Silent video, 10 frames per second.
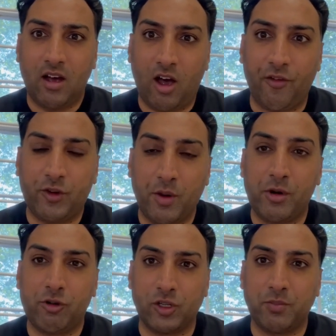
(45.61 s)
I've come
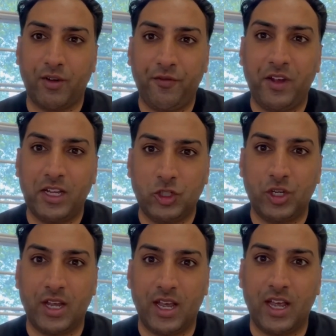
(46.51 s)
across my fair
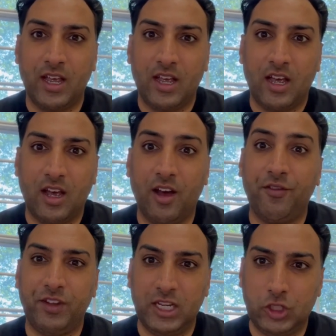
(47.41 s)
share
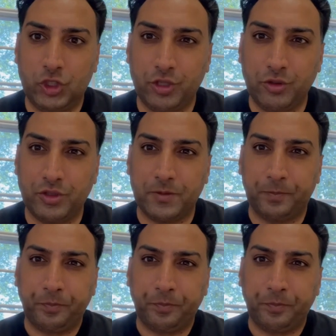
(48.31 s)
of issues.